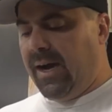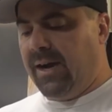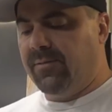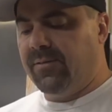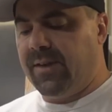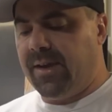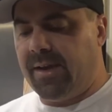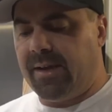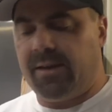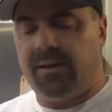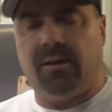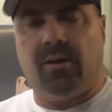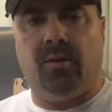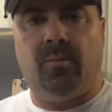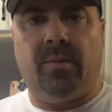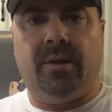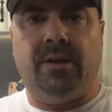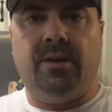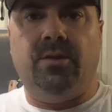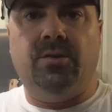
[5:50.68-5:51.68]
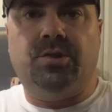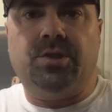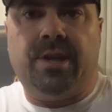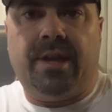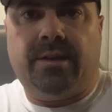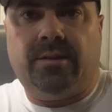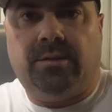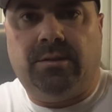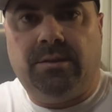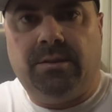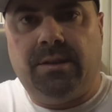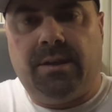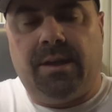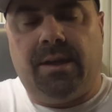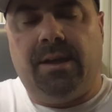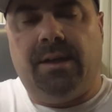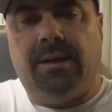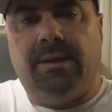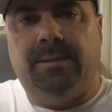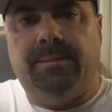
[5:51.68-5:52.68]
I've got on my new channel,
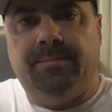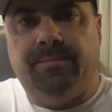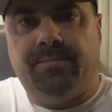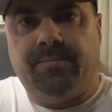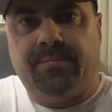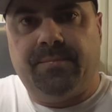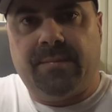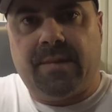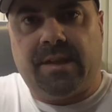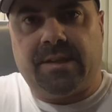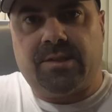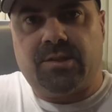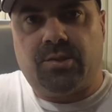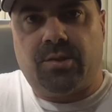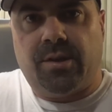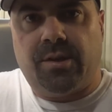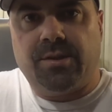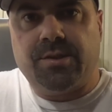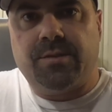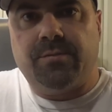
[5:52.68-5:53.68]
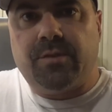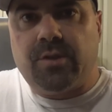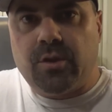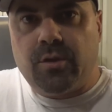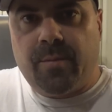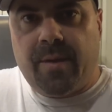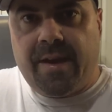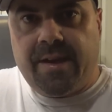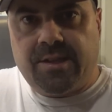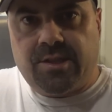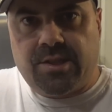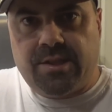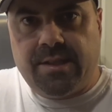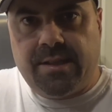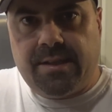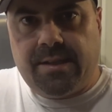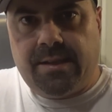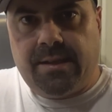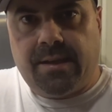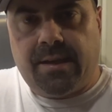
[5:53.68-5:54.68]
that's TrailsofDoom
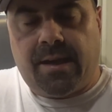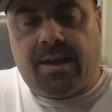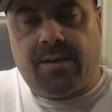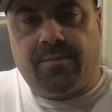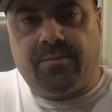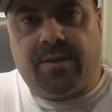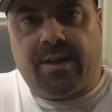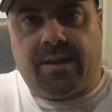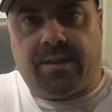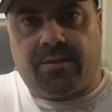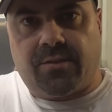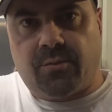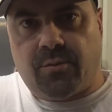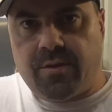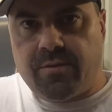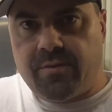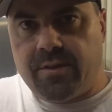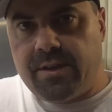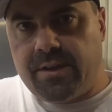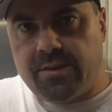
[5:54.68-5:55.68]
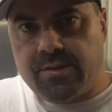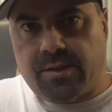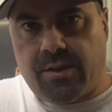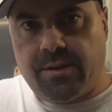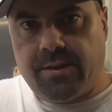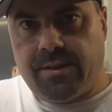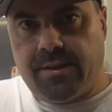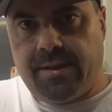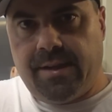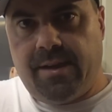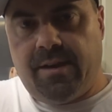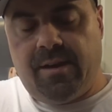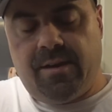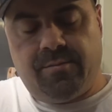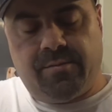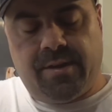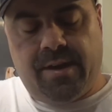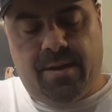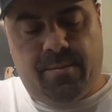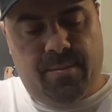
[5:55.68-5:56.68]
HD. I've got 3 videos on there now.
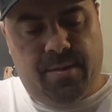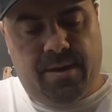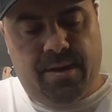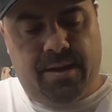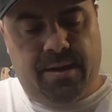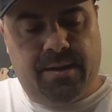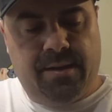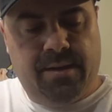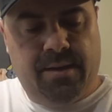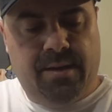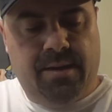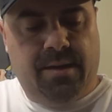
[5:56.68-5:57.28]
I've got my